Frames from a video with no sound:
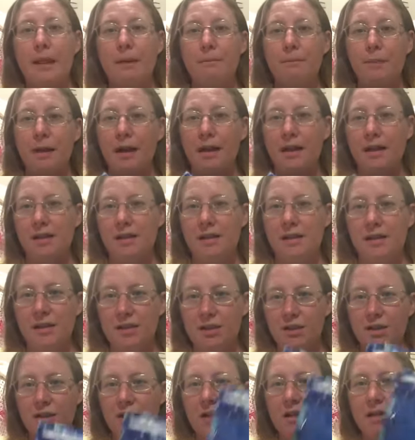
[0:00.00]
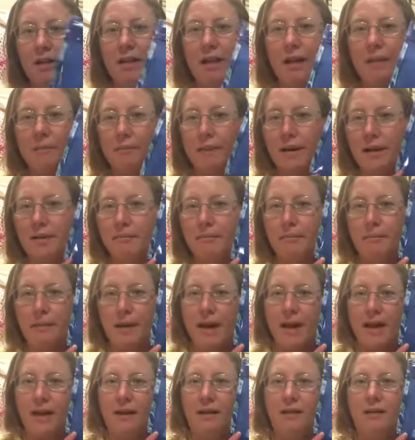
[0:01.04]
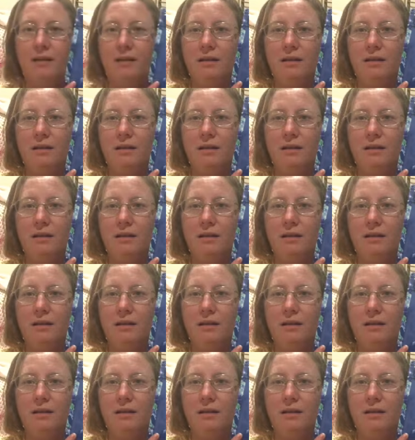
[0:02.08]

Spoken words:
but a StitchNButton bag.